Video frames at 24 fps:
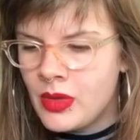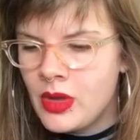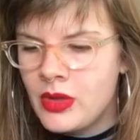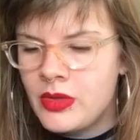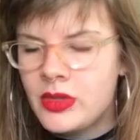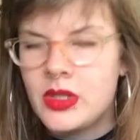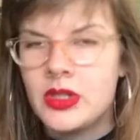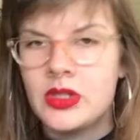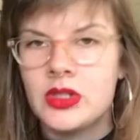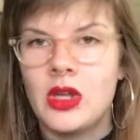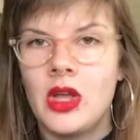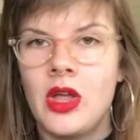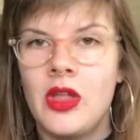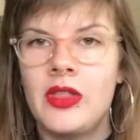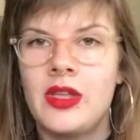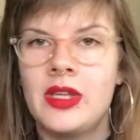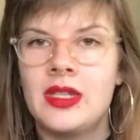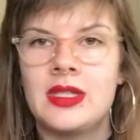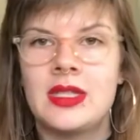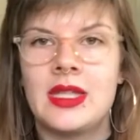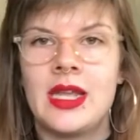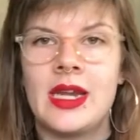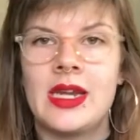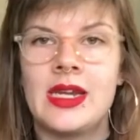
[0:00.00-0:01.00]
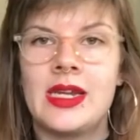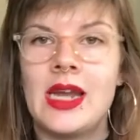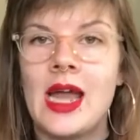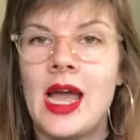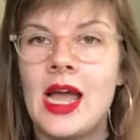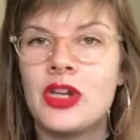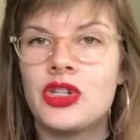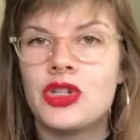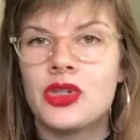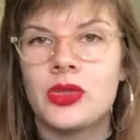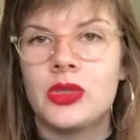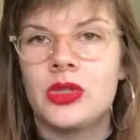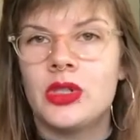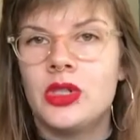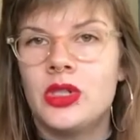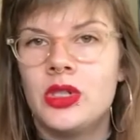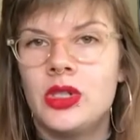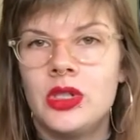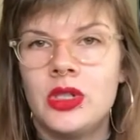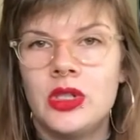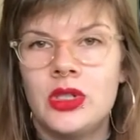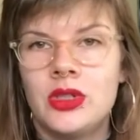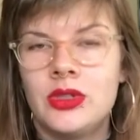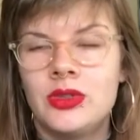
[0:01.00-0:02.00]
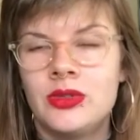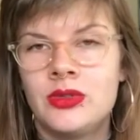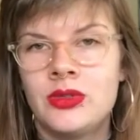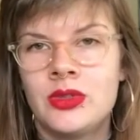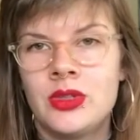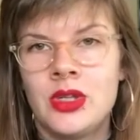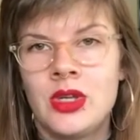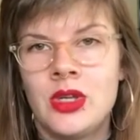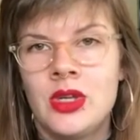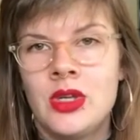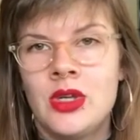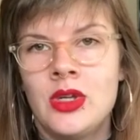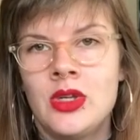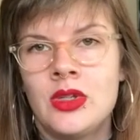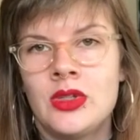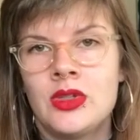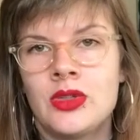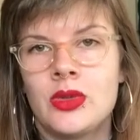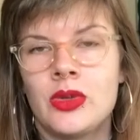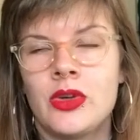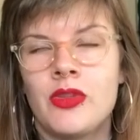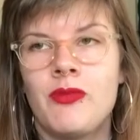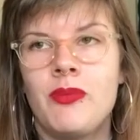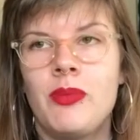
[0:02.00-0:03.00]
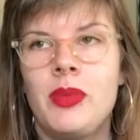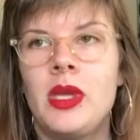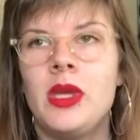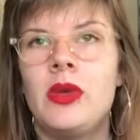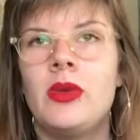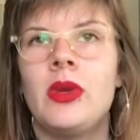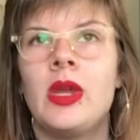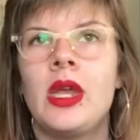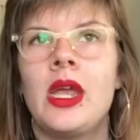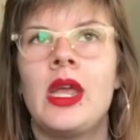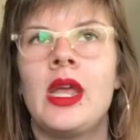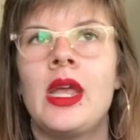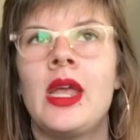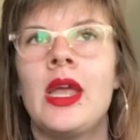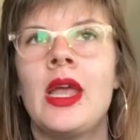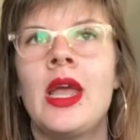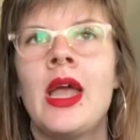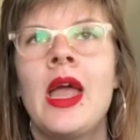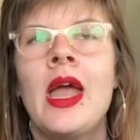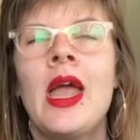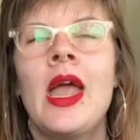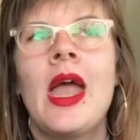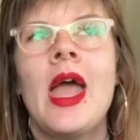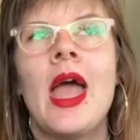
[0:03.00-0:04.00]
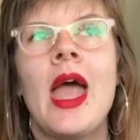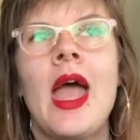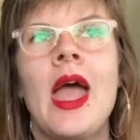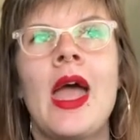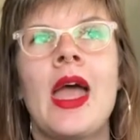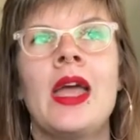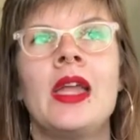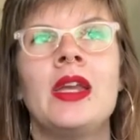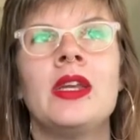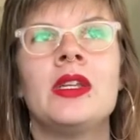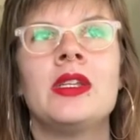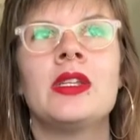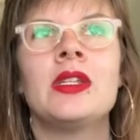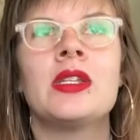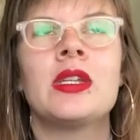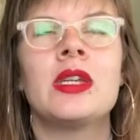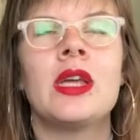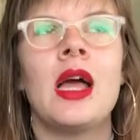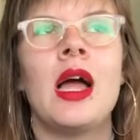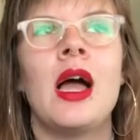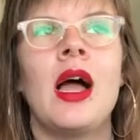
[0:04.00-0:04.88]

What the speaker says: There's all this natural sort of beauty, and